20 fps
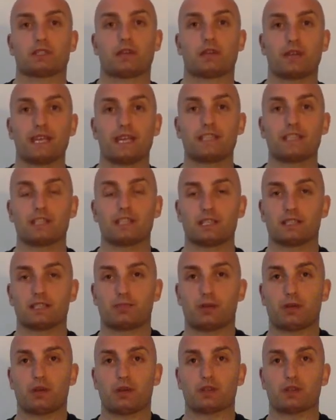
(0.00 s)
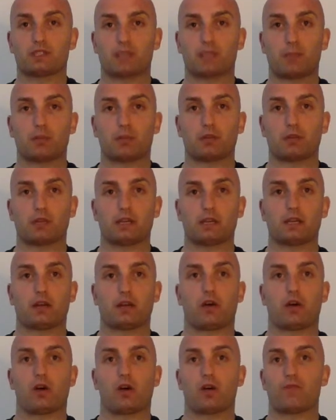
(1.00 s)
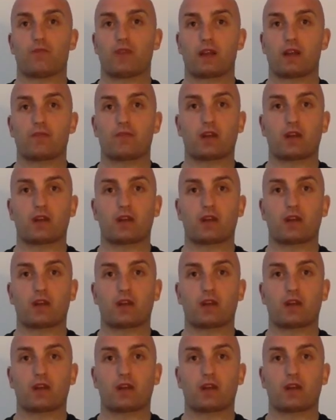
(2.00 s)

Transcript: Now each of these pills separately are very,